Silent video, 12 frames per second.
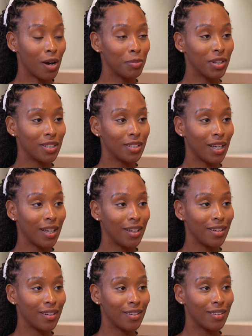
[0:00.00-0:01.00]
going to
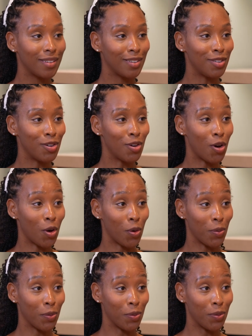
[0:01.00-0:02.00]
say
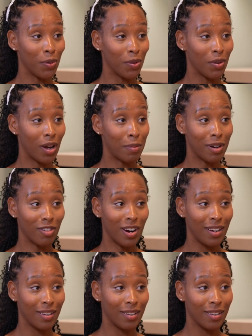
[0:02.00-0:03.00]
no. Am I right?